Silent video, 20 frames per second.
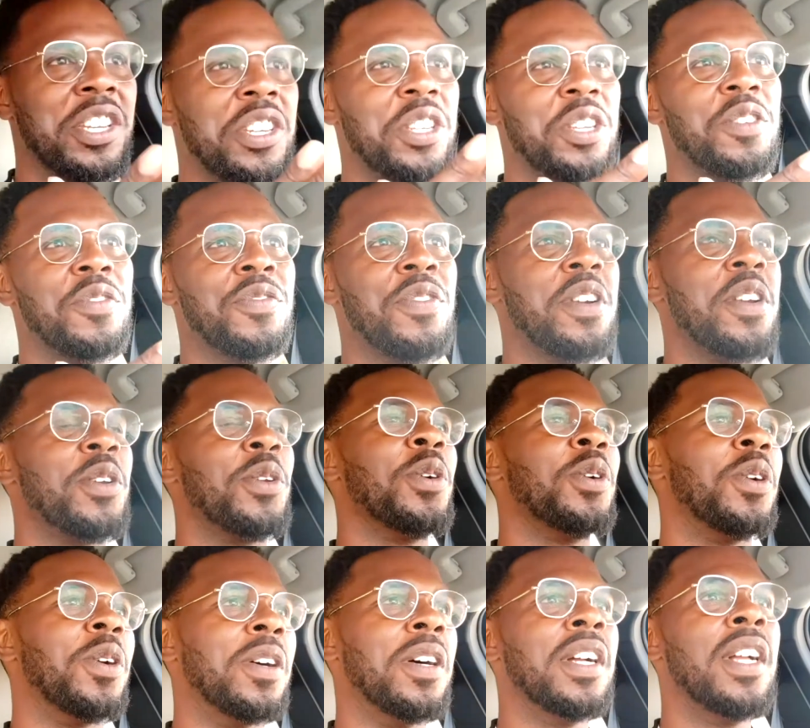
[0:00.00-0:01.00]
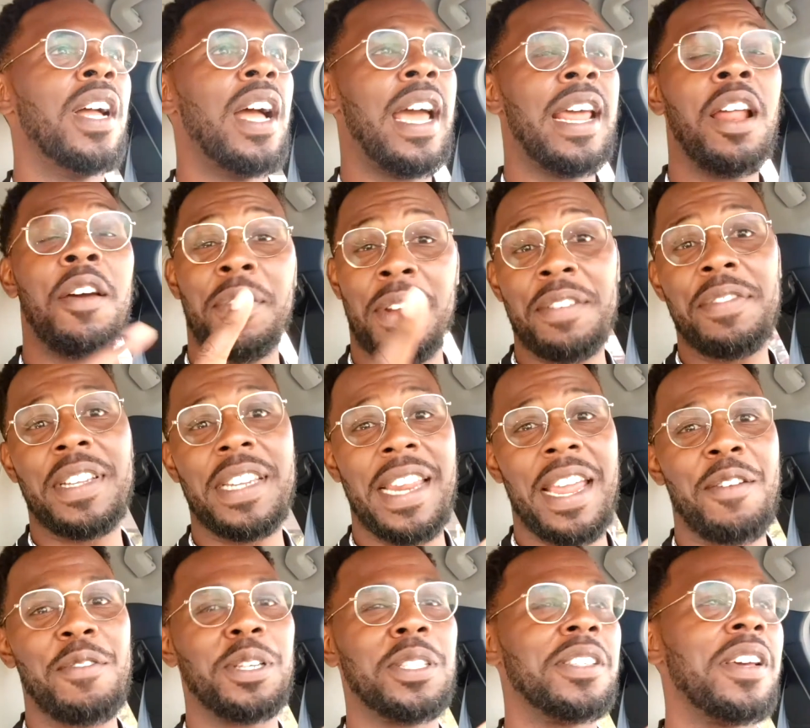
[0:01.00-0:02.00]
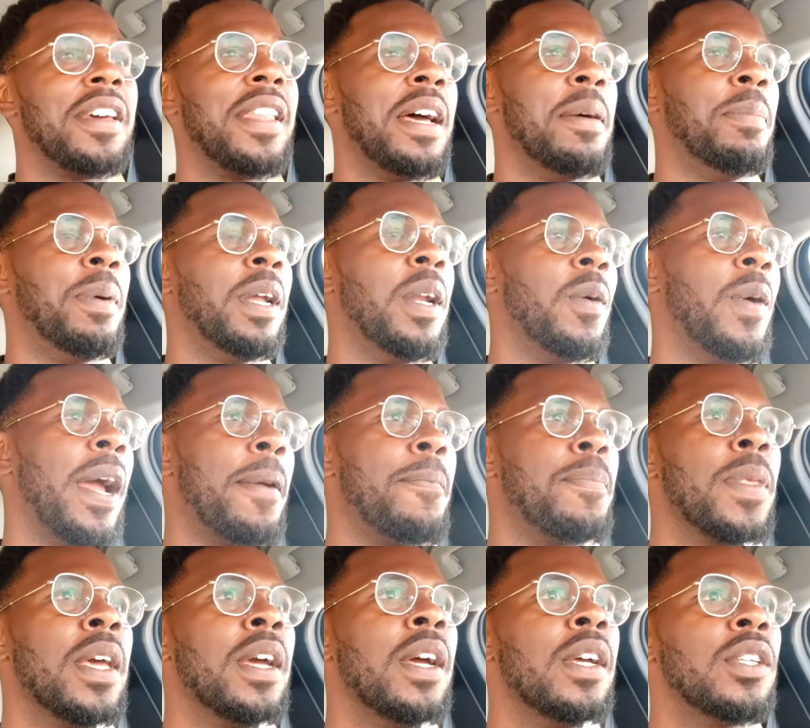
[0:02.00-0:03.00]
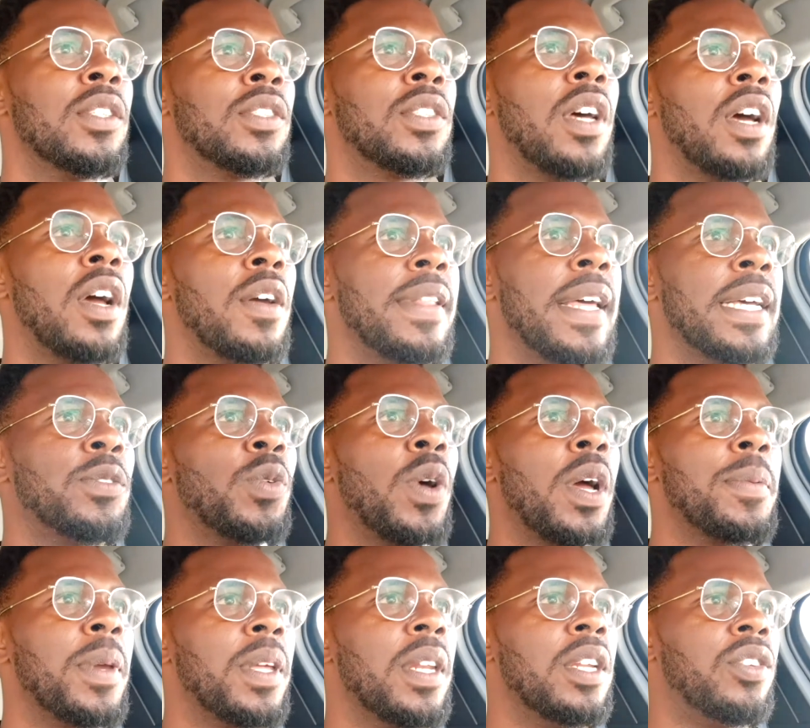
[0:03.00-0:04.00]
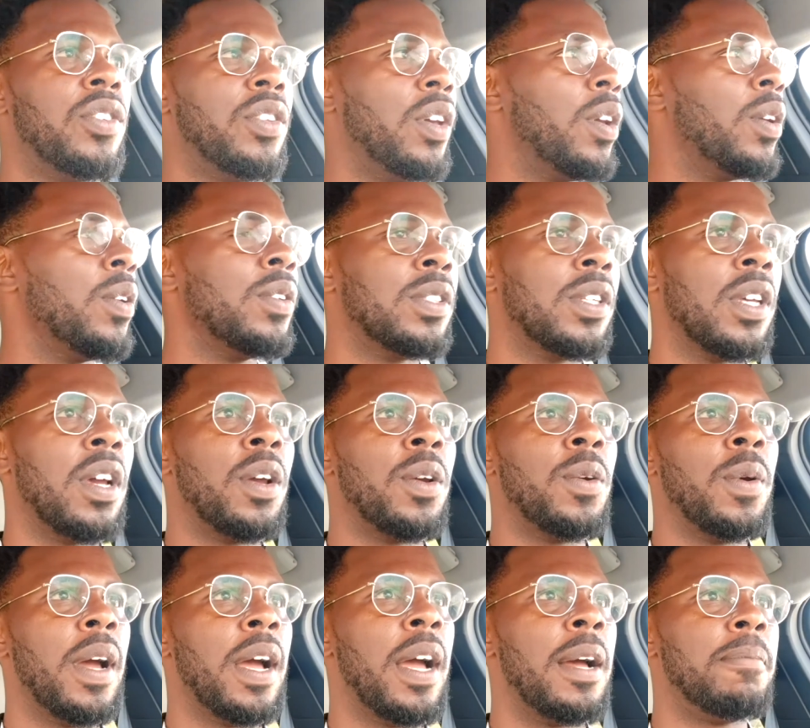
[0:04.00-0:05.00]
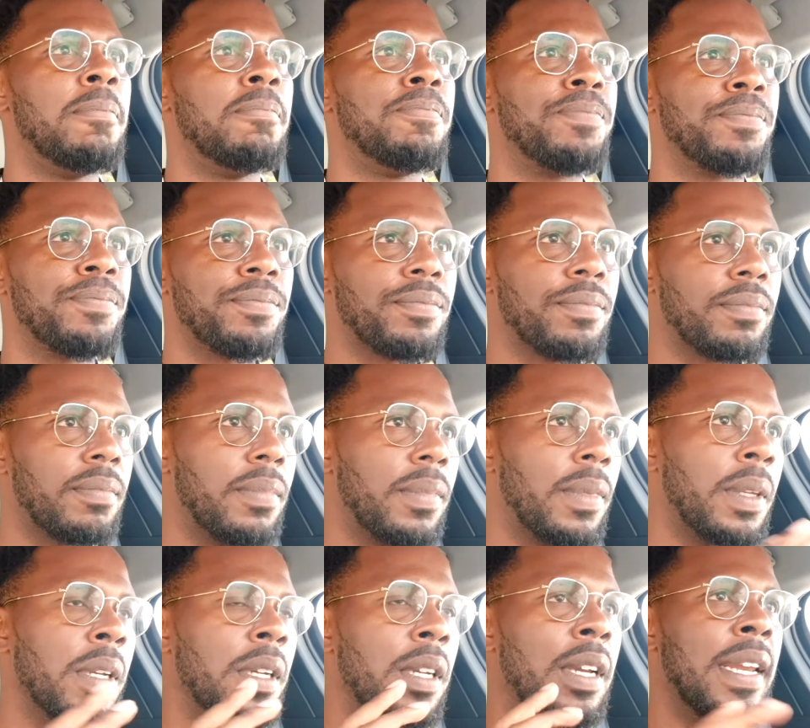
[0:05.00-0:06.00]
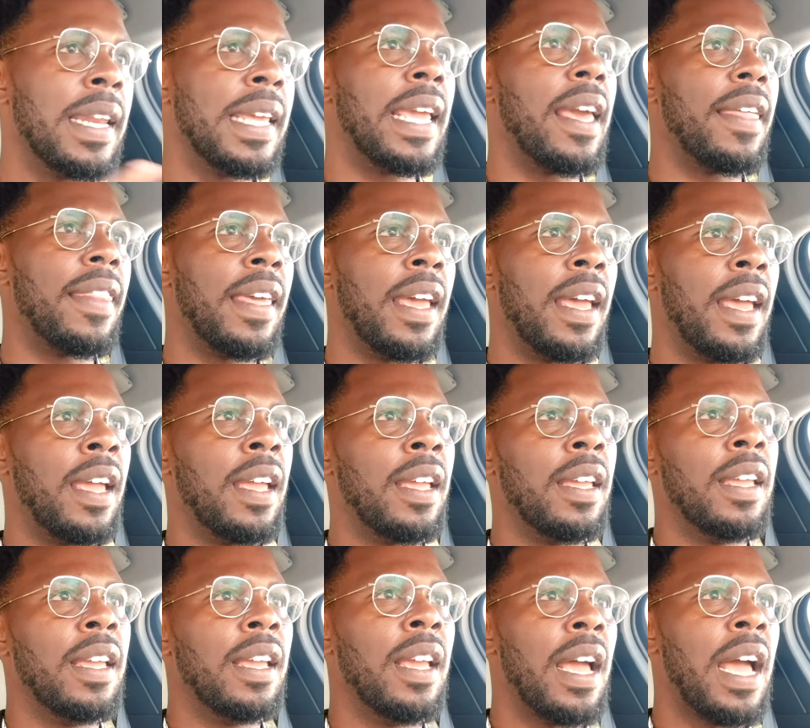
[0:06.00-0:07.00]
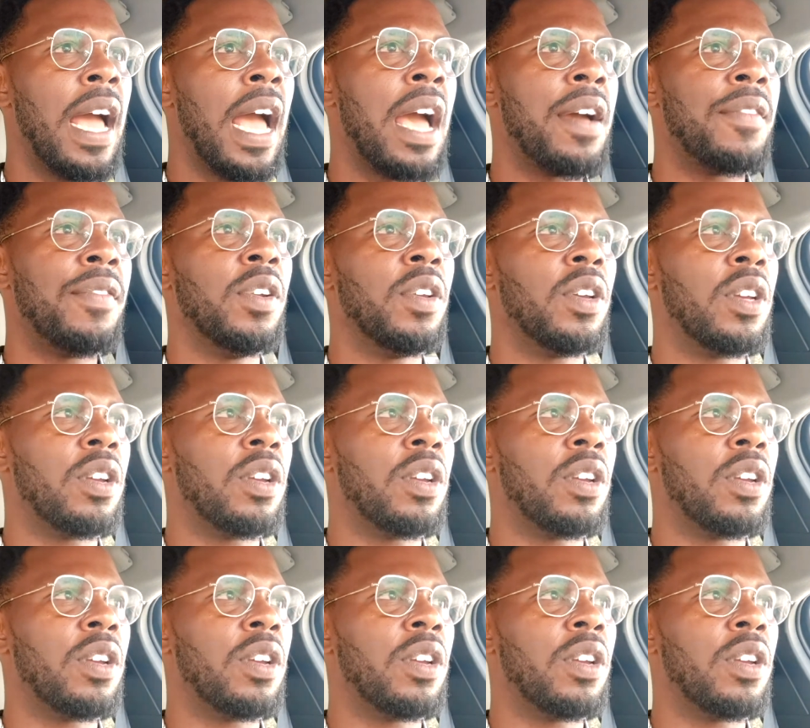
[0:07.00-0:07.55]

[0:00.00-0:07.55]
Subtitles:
your front door. And I've lived in areas like that, by the way. So that's what I'm going to do. So I'm going to get there, have a look